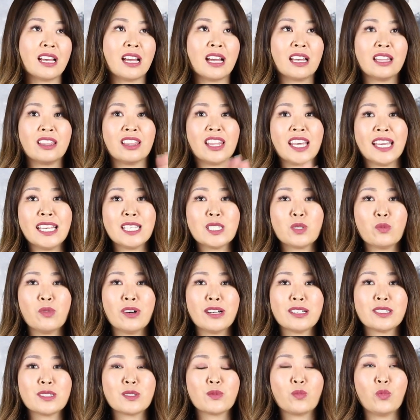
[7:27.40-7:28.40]
These
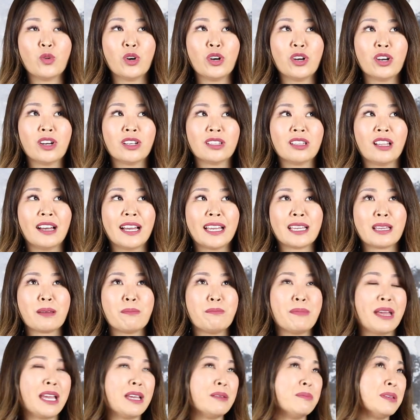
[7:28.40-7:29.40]
ones were like
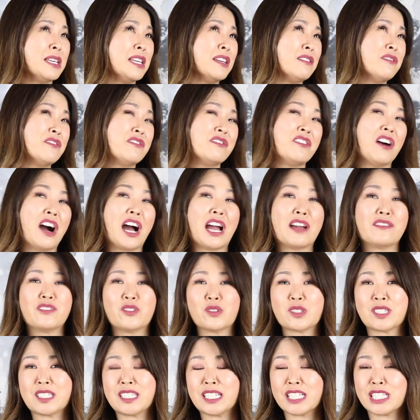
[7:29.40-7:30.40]
maybe 5 or
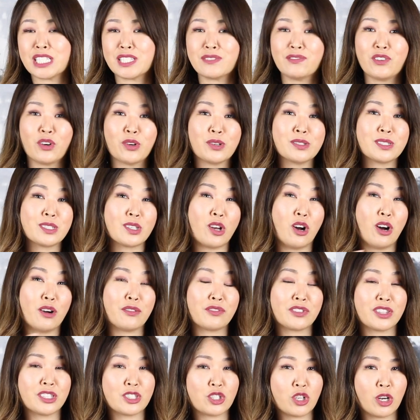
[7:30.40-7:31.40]
6 votes
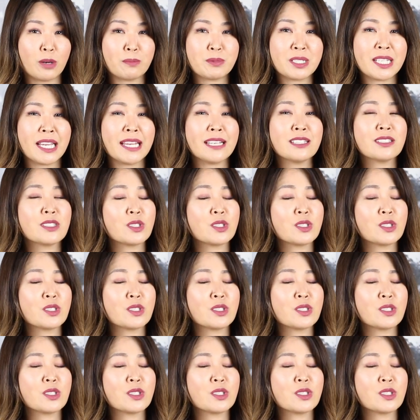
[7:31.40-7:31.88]
off the top 10,